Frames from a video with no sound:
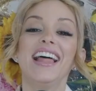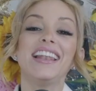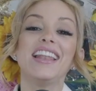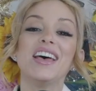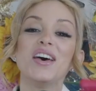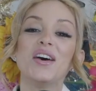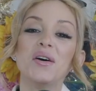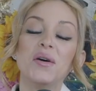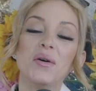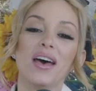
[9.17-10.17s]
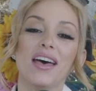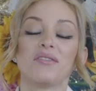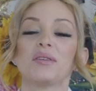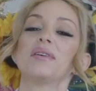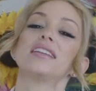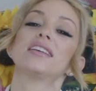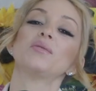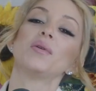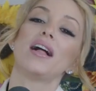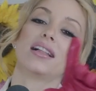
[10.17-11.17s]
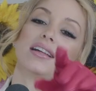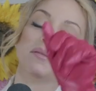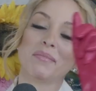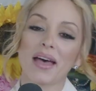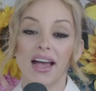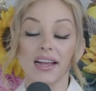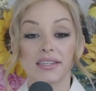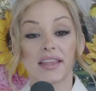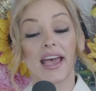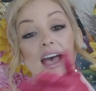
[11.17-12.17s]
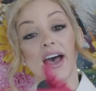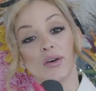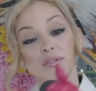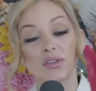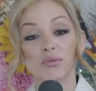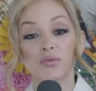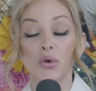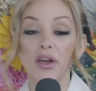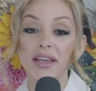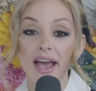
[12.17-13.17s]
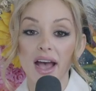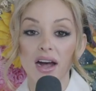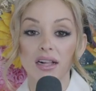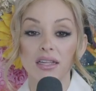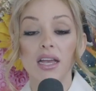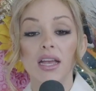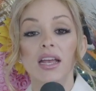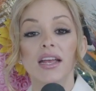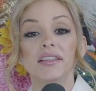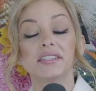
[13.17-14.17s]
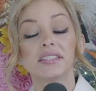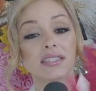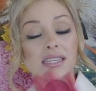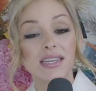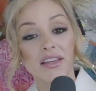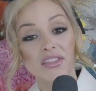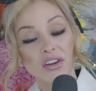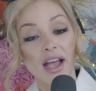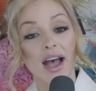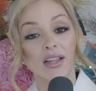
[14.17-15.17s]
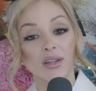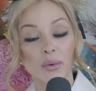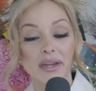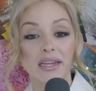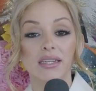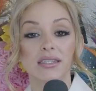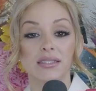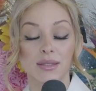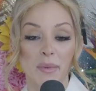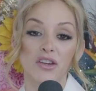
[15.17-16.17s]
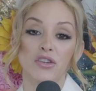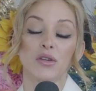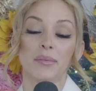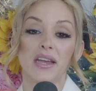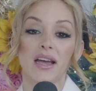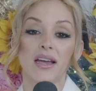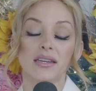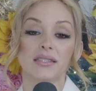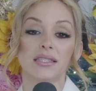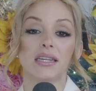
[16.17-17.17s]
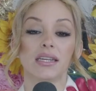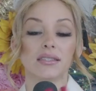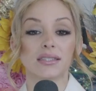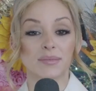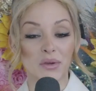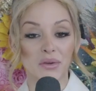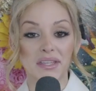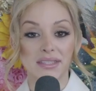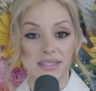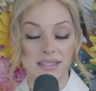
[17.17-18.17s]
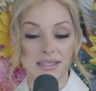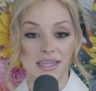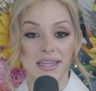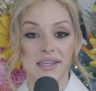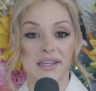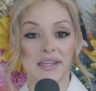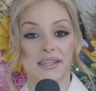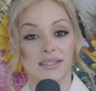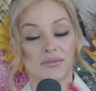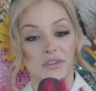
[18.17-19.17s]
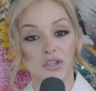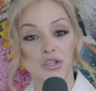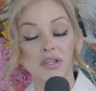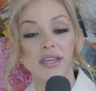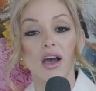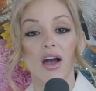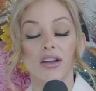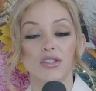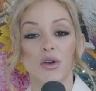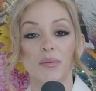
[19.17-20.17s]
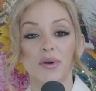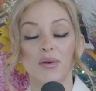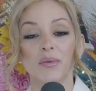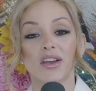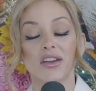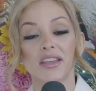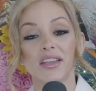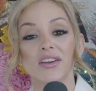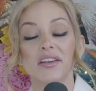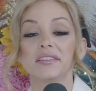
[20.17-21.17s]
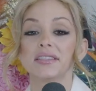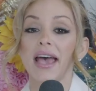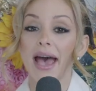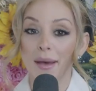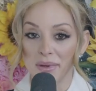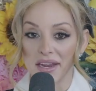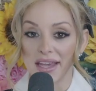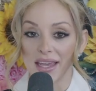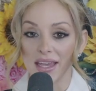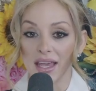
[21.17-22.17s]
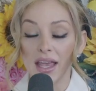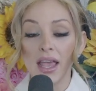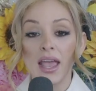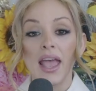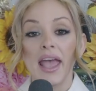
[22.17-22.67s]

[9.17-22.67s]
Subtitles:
Hello, everyone, and welcome back to the House of Royale. This is another Halloween special because it is spooky season. It is officially October. We are here. It is happening.